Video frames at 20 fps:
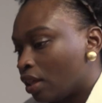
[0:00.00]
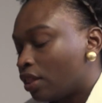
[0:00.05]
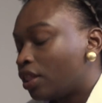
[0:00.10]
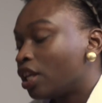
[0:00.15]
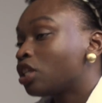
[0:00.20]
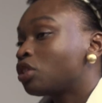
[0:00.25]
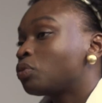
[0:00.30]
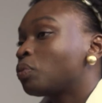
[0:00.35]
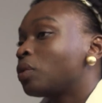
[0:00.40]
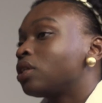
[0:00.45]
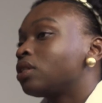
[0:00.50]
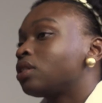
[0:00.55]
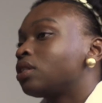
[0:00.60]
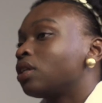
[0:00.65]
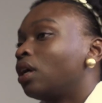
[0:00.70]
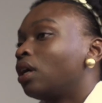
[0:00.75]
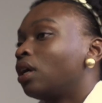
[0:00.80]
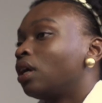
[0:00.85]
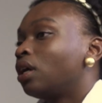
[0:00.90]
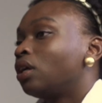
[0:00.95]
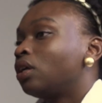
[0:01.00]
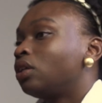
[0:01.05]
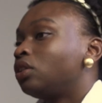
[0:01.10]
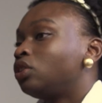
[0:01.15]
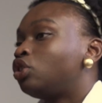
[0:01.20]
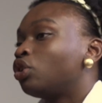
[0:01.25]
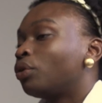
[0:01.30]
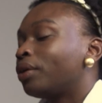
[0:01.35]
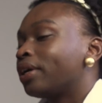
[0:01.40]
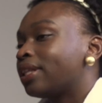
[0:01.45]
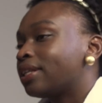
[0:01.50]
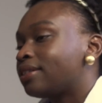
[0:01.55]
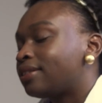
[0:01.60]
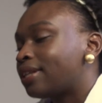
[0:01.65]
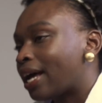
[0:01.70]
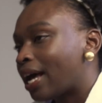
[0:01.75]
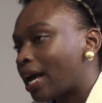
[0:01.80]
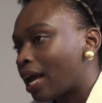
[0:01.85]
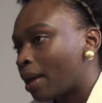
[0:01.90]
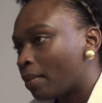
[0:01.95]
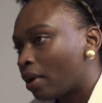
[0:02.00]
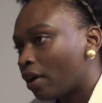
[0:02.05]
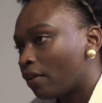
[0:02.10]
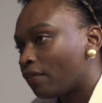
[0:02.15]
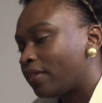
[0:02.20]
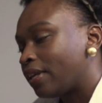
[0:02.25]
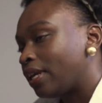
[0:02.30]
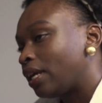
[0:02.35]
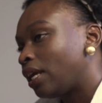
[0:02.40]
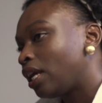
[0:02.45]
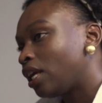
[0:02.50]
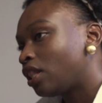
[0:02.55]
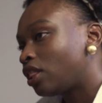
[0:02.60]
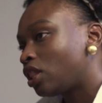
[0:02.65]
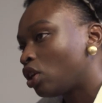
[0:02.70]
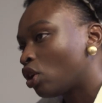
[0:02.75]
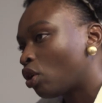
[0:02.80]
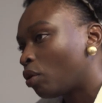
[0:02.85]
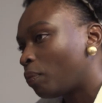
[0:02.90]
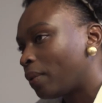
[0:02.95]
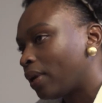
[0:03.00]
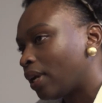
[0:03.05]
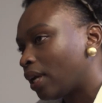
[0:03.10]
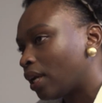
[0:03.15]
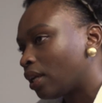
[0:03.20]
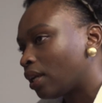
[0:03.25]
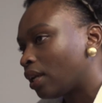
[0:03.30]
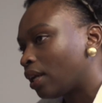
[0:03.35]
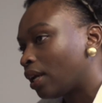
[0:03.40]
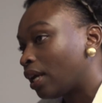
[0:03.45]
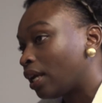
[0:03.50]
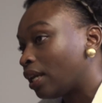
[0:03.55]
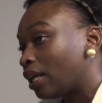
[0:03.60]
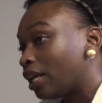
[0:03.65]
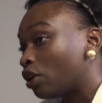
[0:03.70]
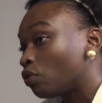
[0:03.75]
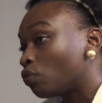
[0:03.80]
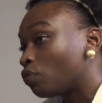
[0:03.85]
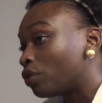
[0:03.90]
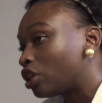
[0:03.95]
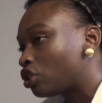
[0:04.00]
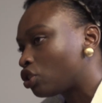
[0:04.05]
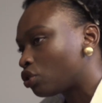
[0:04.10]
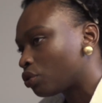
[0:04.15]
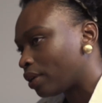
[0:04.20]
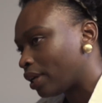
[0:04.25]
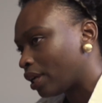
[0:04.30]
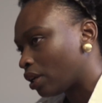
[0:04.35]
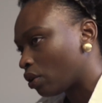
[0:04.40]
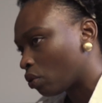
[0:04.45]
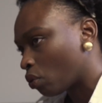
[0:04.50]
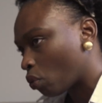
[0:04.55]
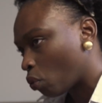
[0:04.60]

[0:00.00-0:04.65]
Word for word: This was during the time of the Ethiopian and Eritrean